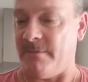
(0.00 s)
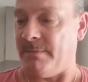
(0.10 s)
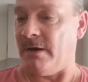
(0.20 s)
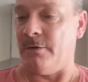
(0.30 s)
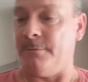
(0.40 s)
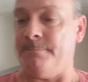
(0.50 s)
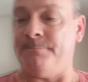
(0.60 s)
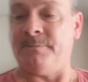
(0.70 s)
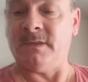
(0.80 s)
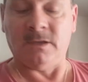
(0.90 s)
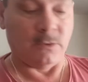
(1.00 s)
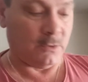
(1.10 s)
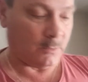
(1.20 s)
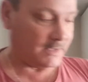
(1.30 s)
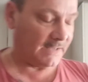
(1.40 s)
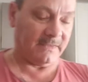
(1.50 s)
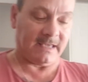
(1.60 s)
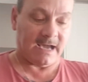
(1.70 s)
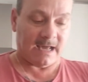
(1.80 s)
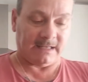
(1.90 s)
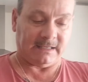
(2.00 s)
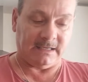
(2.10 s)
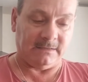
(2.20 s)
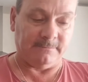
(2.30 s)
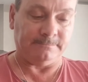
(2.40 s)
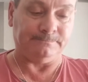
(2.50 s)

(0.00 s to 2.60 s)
a bowl. We add the garlic in.